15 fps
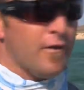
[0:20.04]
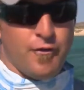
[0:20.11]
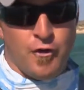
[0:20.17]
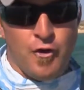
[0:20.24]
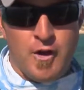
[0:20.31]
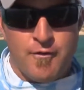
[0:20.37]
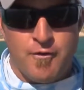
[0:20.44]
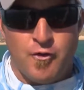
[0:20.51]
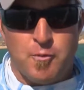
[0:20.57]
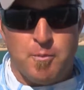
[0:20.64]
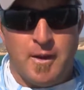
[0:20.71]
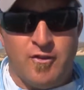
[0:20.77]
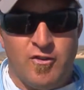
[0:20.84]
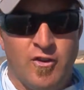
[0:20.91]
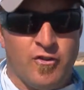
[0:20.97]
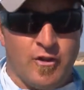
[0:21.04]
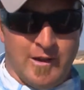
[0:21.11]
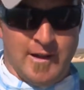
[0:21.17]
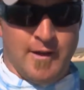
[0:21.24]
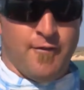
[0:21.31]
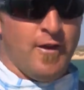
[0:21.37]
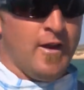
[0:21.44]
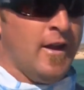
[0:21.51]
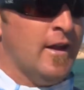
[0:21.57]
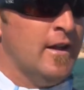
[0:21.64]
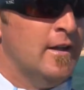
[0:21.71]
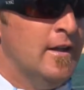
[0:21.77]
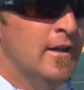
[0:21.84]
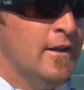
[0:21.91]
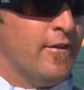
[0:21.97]
few different species that live here.
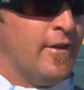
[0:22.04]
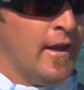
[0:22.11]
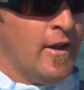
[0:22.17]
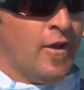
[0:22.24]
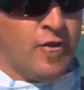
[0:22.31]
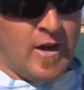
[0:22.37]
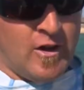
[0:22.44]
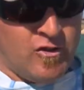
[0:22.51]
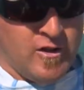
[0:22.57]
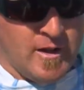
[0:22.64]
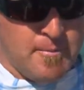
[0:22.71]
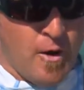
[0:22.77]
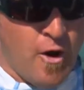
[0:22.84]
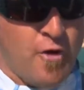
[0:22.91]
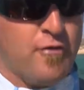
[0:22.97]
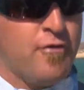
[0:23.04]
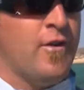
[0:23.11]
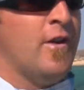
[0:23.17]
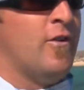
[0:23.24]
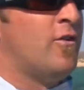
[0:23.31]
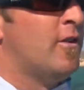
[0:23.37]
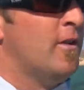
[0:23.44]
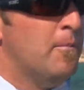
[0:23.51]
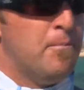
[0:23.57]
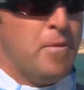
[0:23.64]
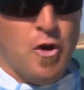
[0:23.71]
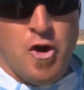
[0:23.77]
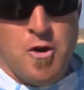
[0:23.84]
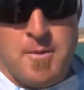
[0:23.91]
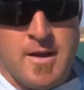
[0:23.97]
There's actually bonefish,
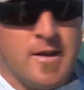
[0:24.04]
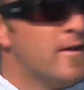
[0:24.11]
permit,